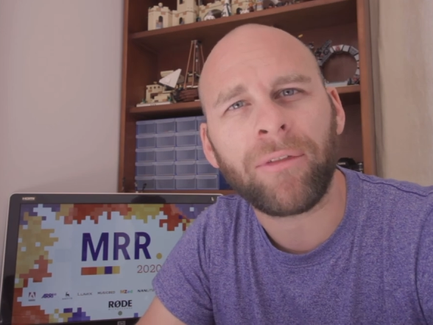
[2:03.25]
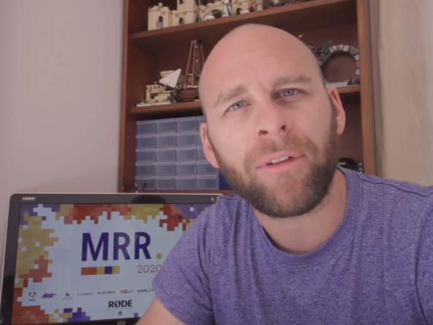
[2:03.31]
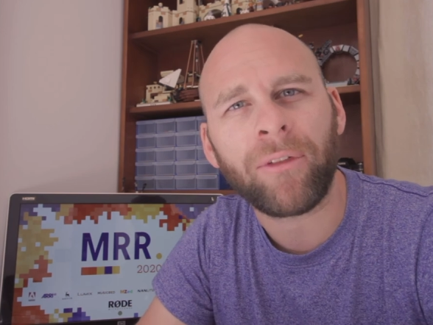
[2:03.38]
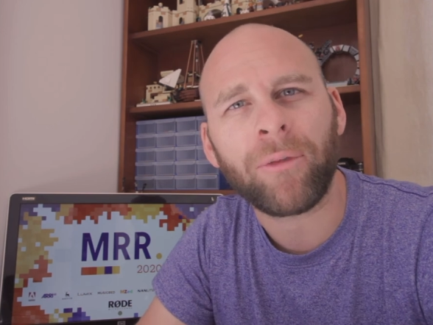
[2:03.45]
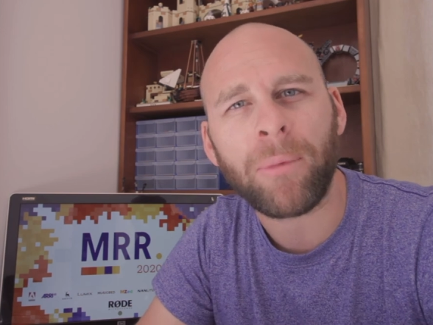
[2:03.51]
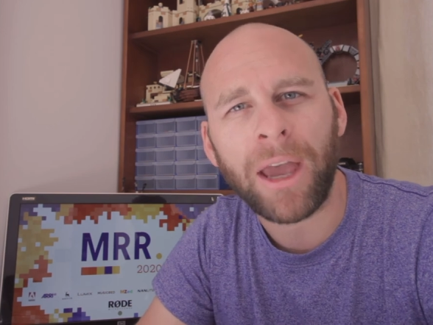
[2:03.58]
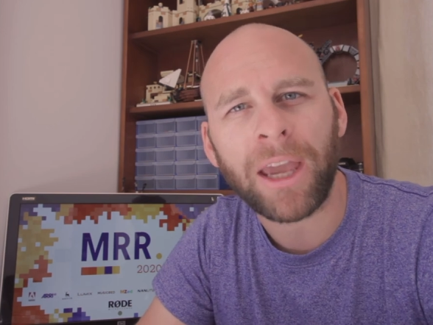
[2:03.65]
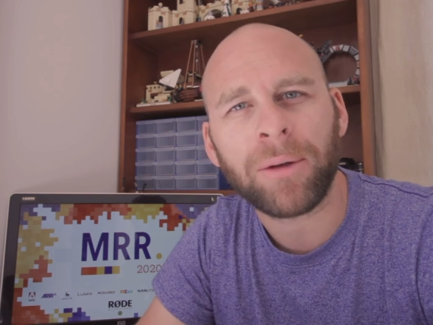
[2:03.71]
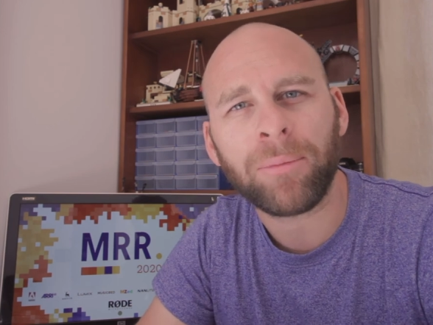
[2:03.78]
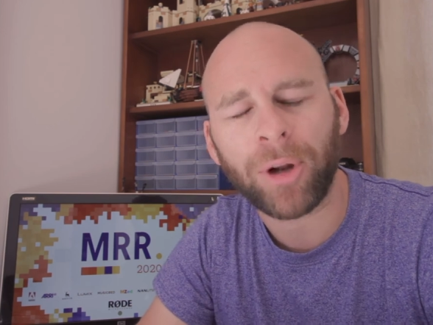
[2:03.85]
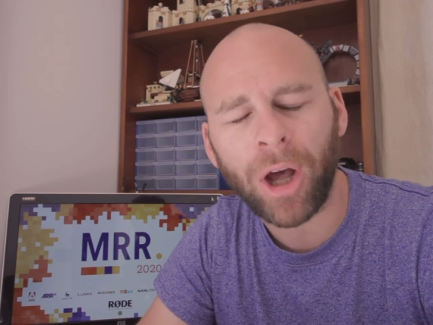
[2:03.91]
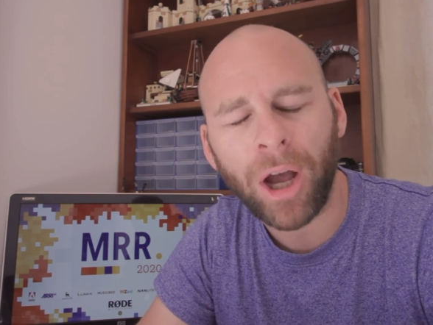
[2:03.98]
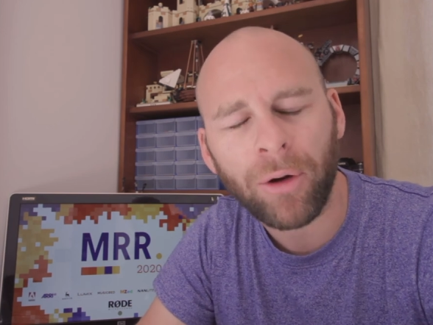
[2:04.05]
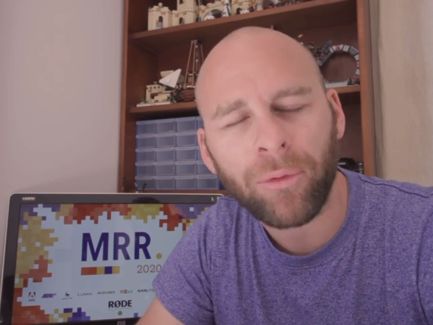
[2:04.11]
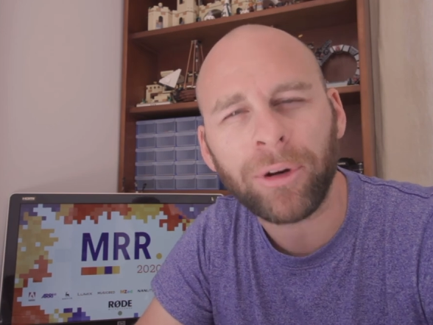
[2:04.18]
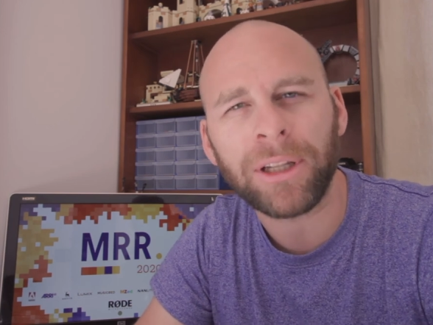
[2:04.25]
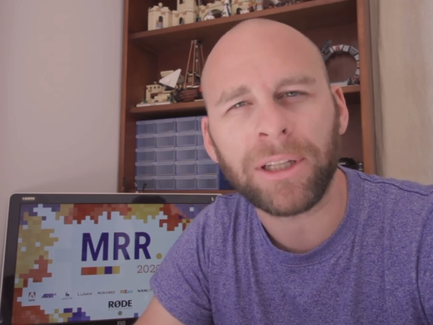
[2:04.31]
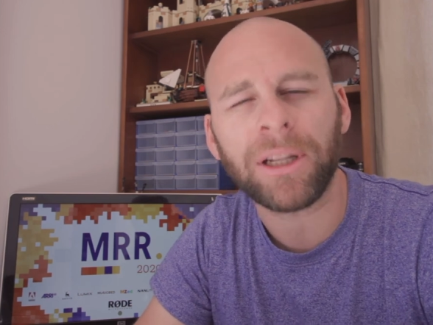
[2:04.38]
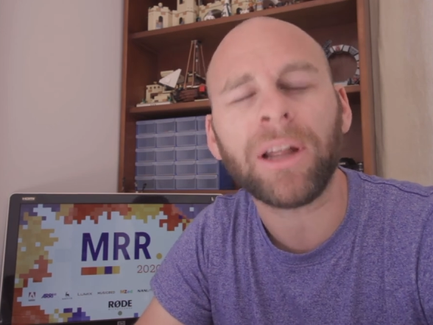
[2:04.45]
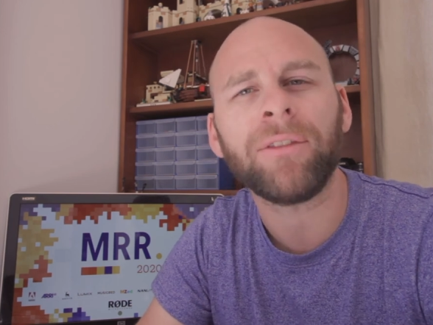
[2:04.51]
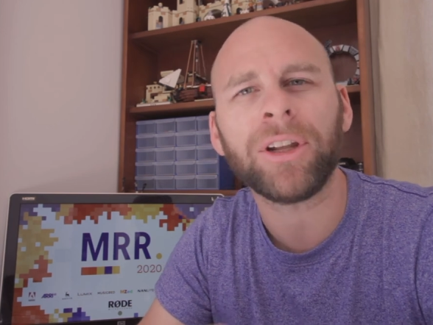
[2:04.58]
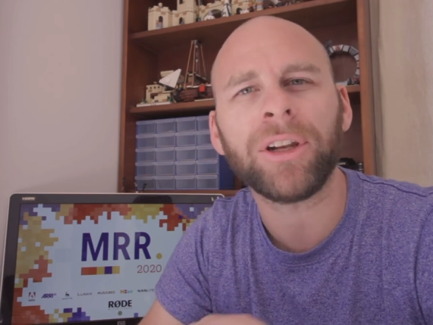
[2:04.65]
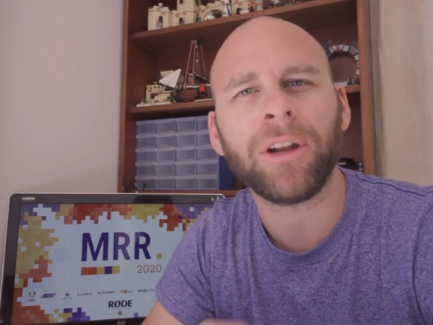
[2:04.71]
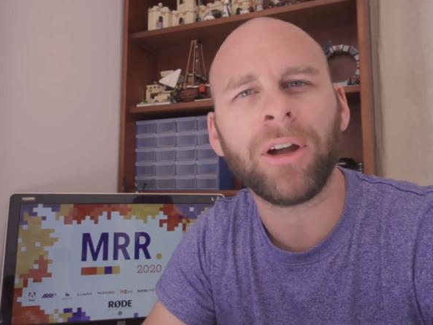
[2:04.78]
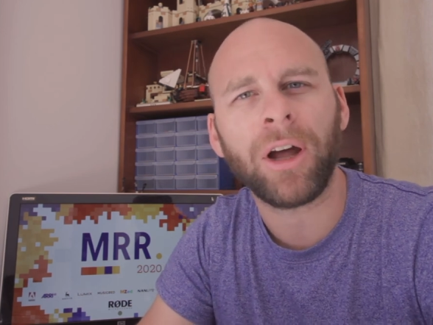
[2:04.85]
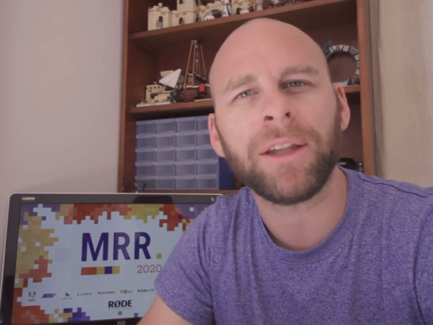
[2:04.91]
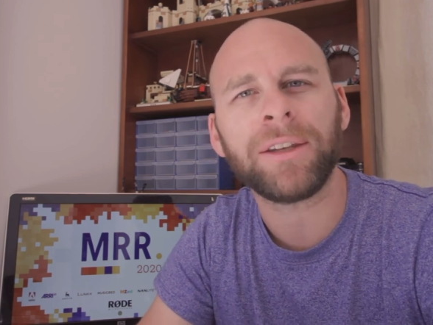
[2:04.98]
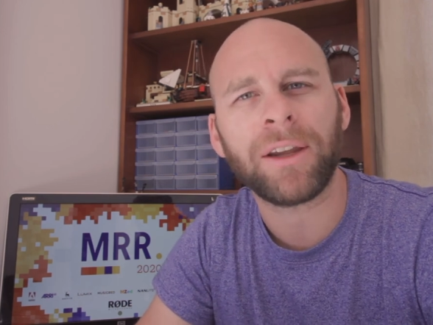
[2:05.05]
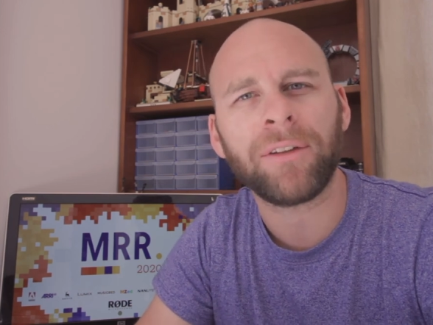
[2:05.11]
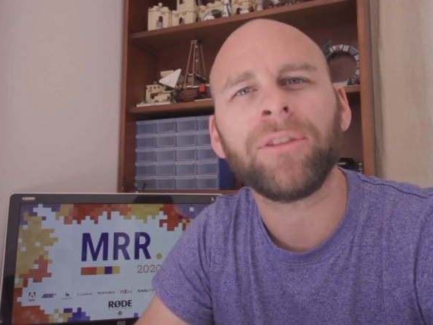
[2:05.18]
I've ever made, but I really love it, and
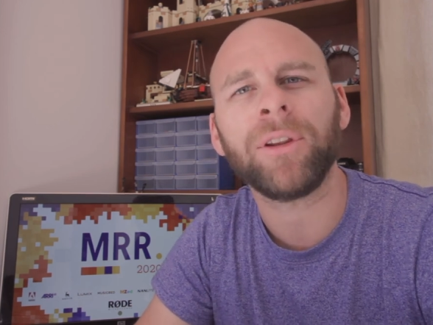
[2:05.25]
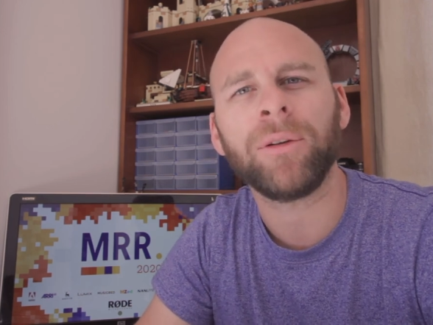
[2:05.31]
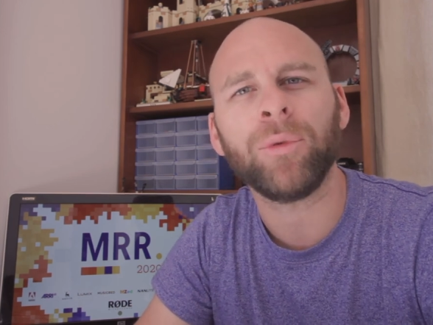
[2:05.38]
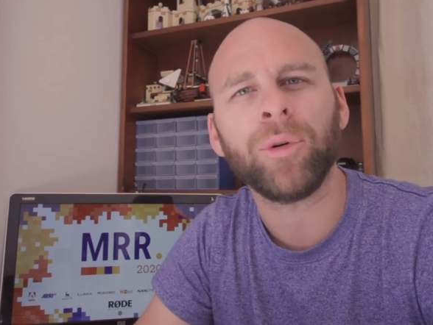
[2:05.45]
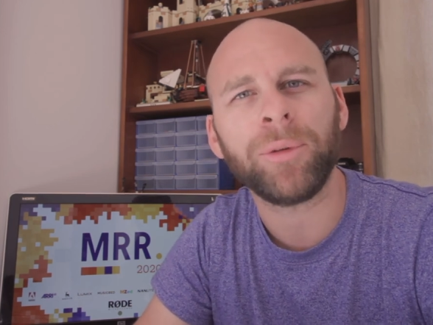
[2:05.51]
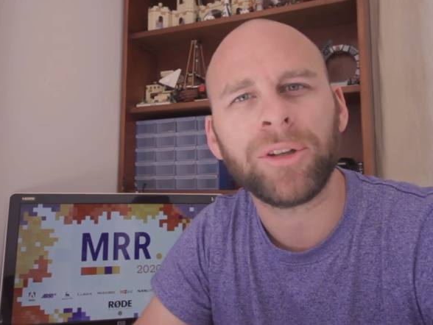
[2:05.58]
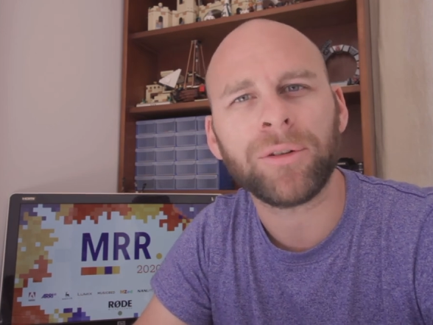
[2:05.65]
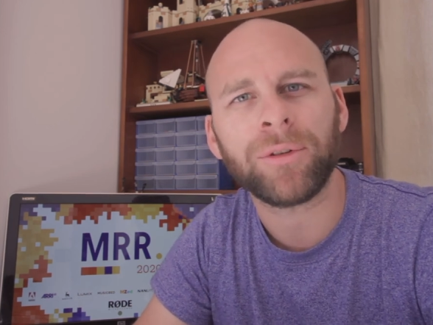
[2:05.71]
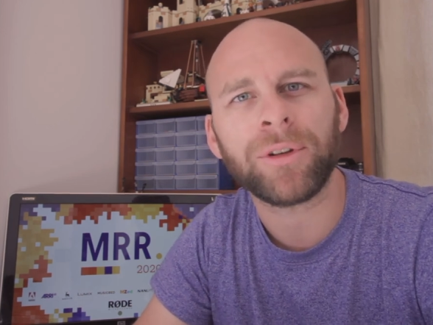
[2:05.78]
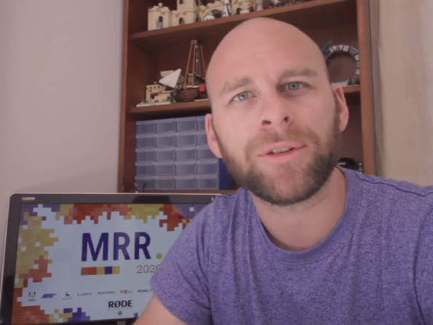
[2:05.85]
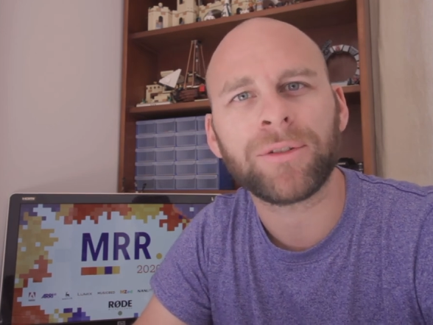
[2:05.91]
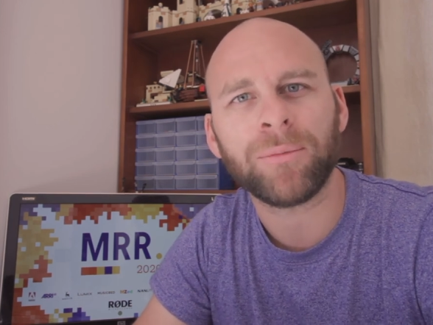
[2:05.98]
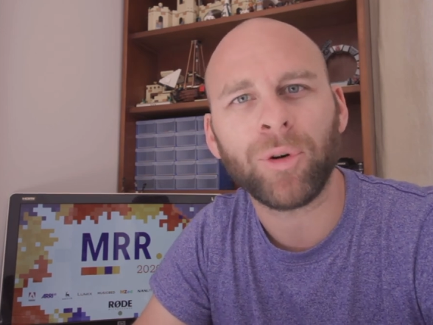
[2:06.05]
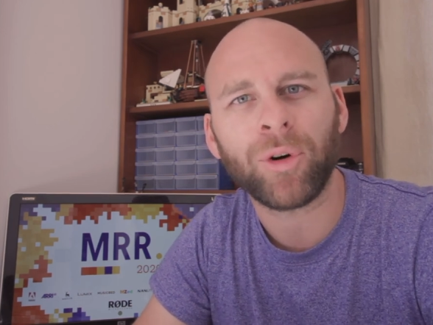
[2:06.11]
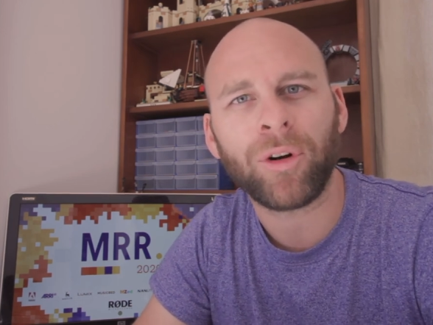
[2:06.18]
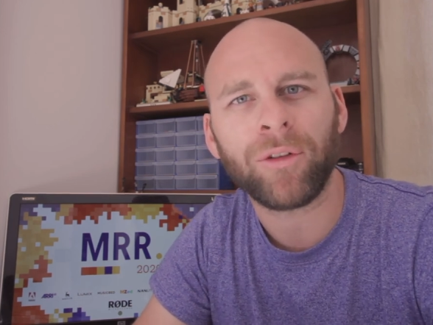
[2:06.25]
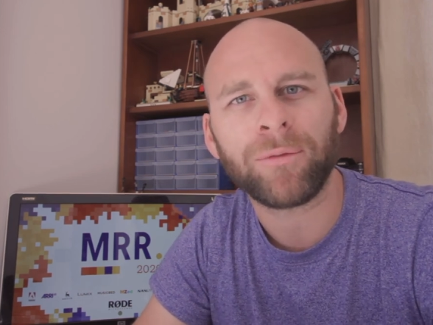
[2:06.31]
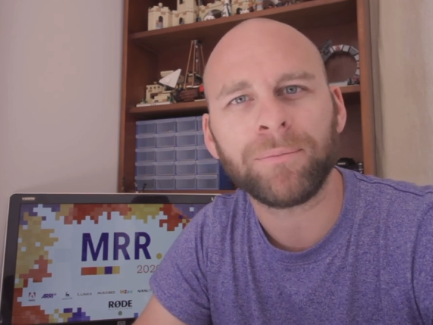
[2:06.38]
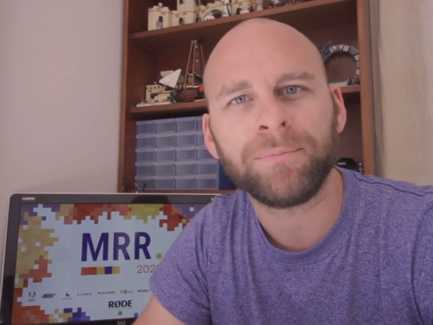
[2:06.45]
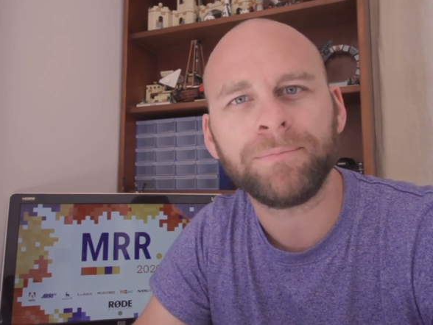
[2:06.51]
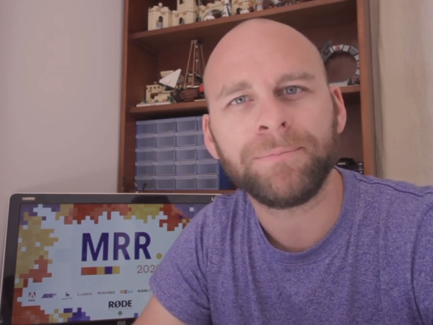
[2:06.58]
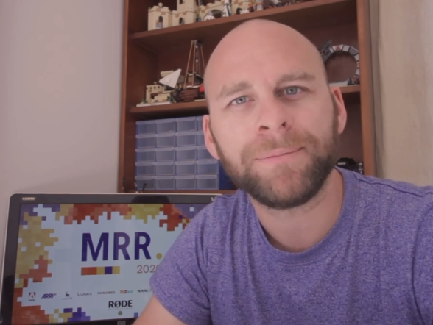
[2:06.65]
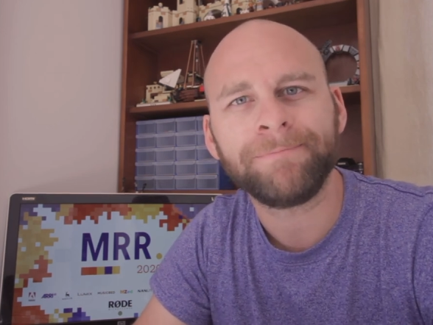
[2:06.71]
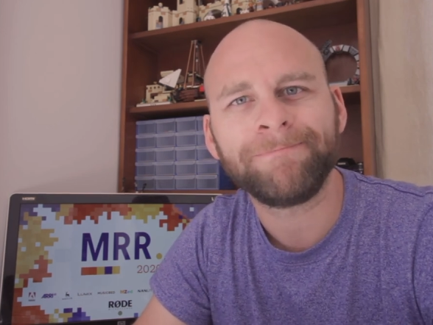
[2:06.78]
I definitely will be doing some more of it.